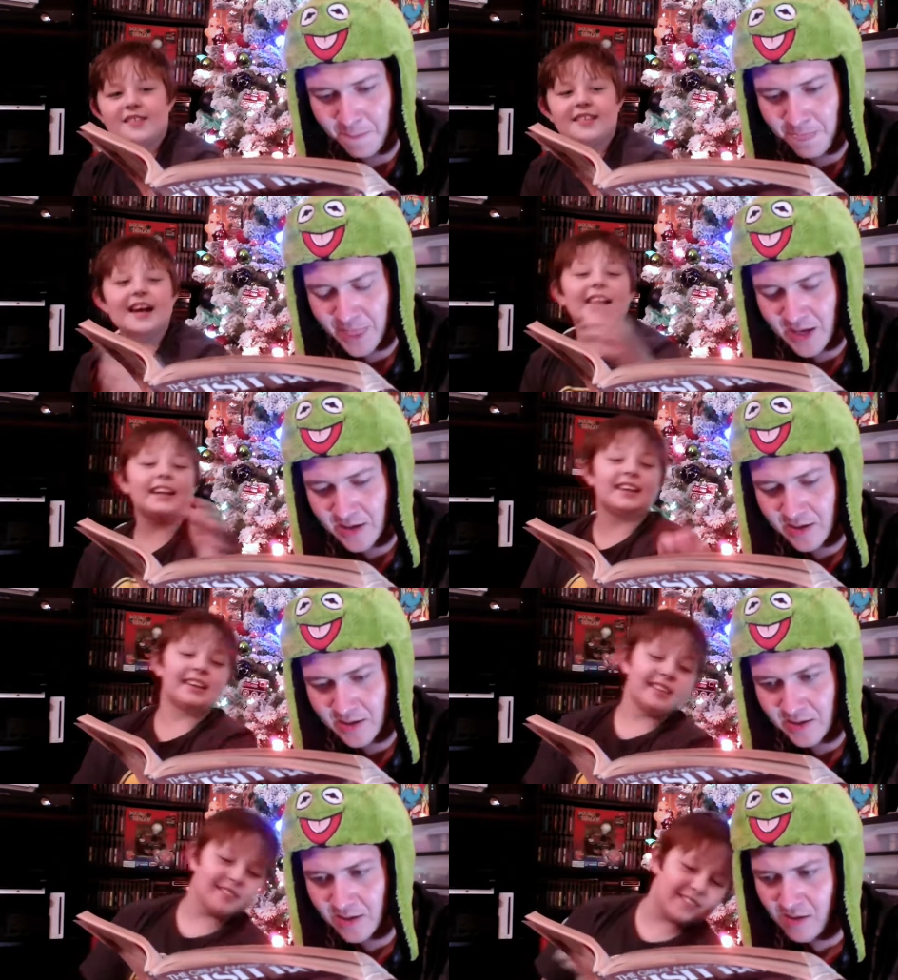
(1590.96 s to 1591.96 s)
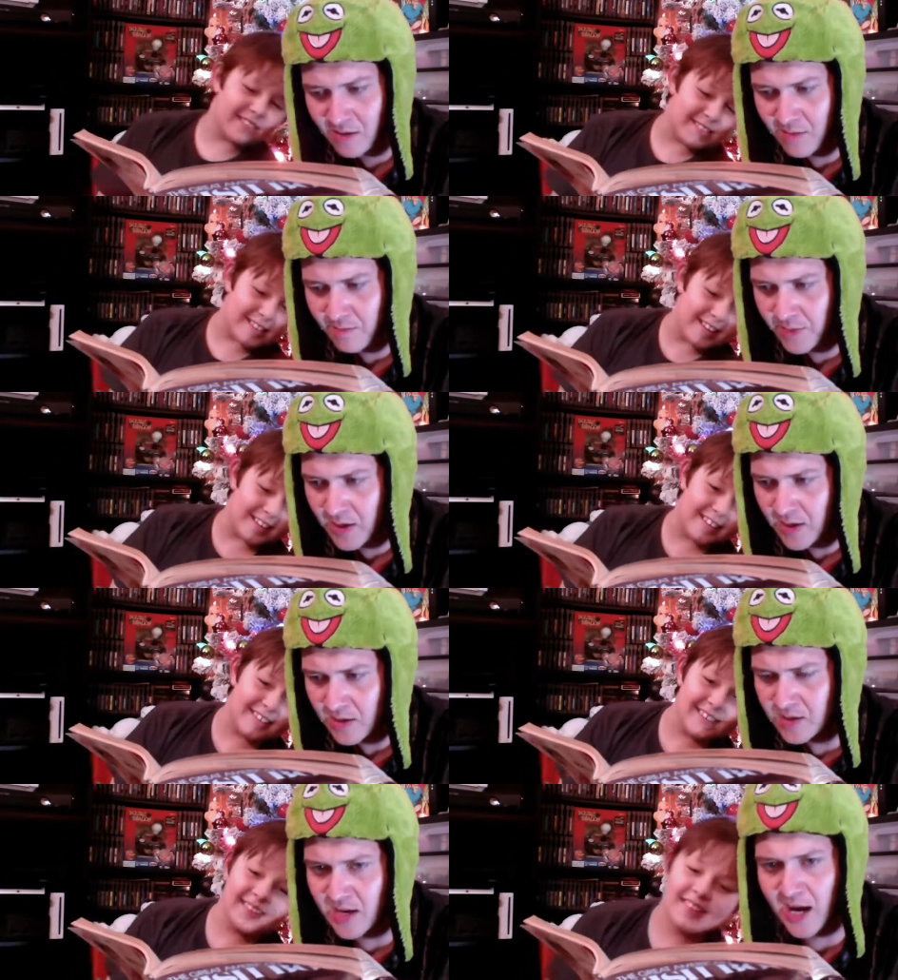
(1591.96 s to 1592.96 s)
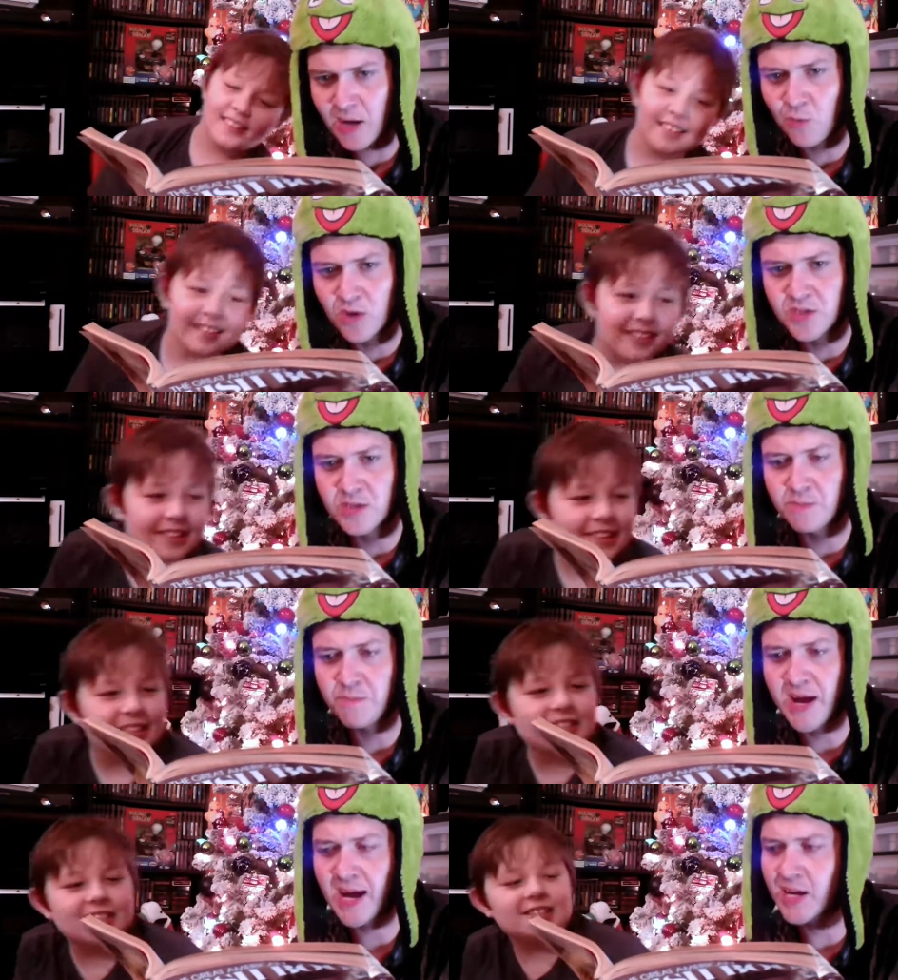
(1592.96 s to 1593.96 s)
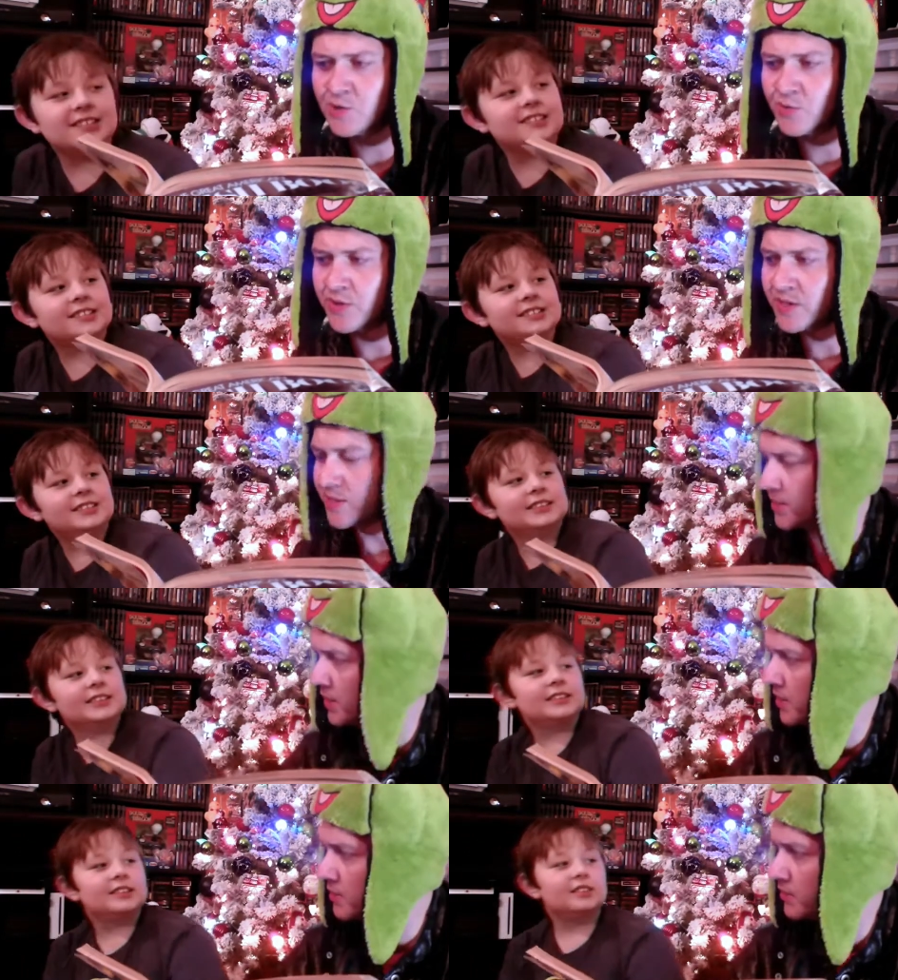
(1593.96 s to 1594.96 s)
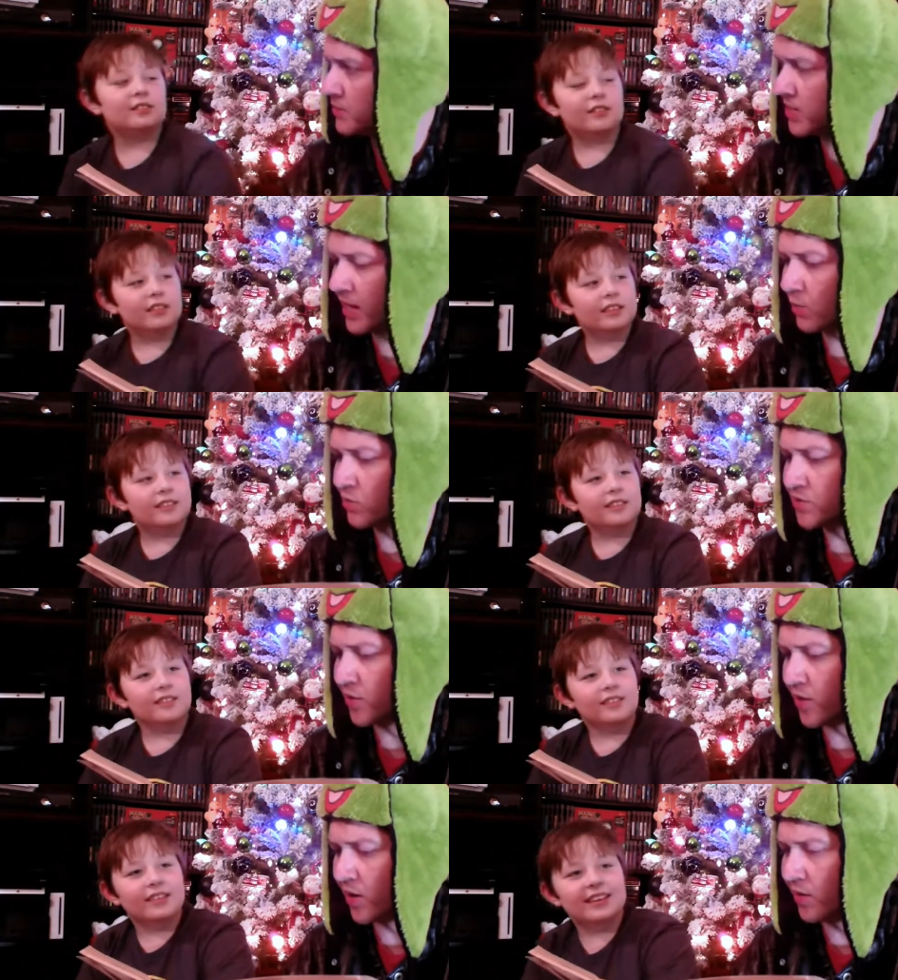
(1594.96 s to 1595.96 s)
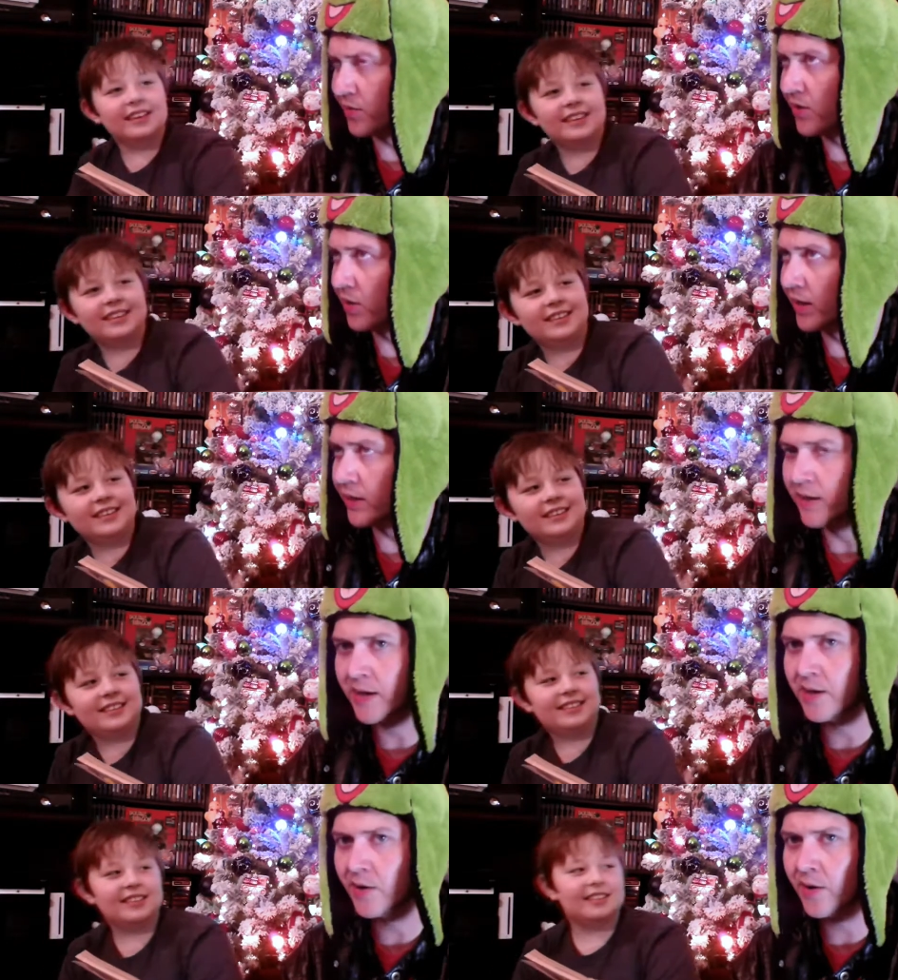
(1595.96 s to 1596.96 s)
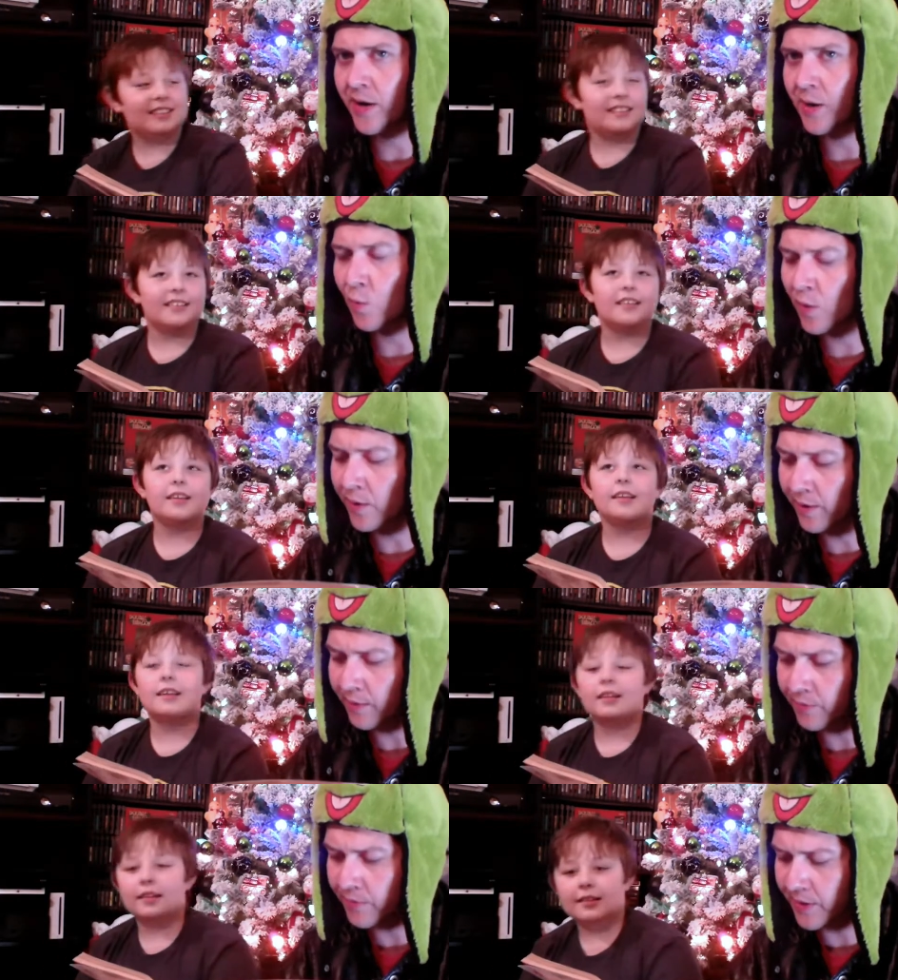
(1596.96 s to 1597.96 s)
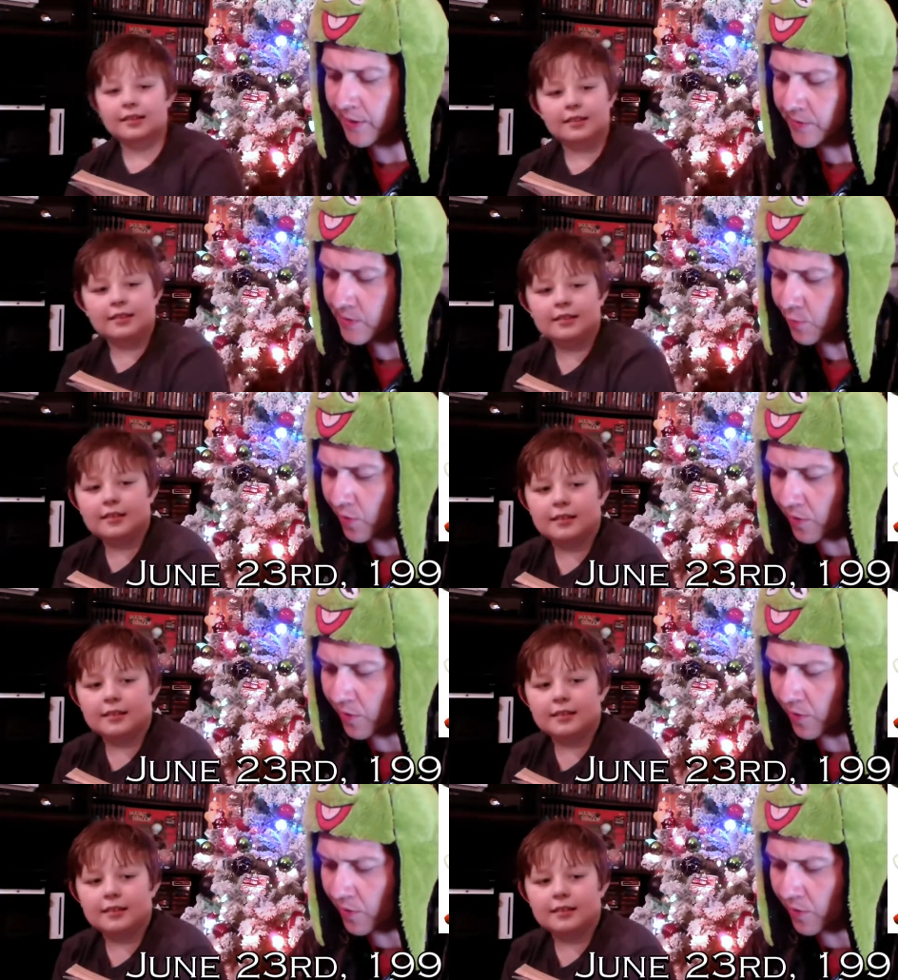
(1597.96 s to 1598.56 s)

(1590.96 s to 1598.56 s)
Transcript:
Speaker 1: Sonic? I don't see Sonic.
Speaker 2: Sonic wasn't packaged with this yet. Sonic wasn't really? around until like 90 or 91, I think, somewhere